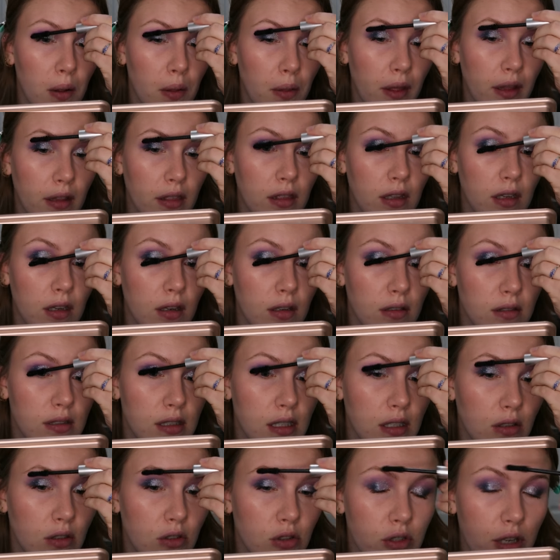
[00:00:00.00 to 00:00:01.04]
Like their
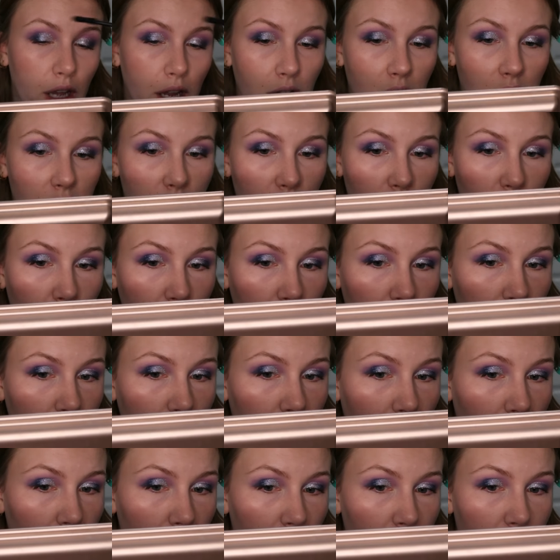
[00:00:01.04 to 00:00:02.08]
single shadows are really
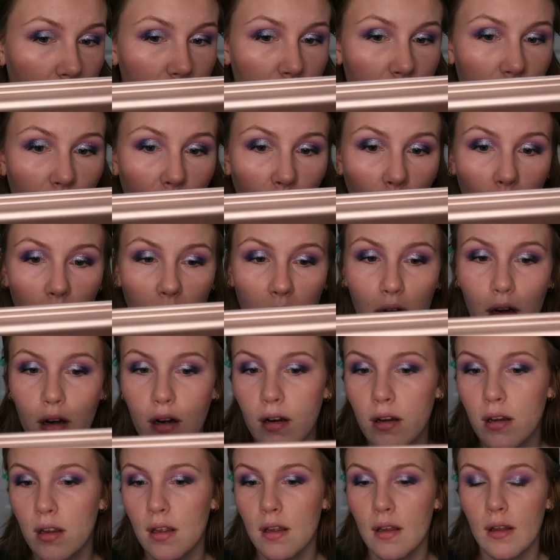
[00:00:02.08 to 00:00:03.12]
nice for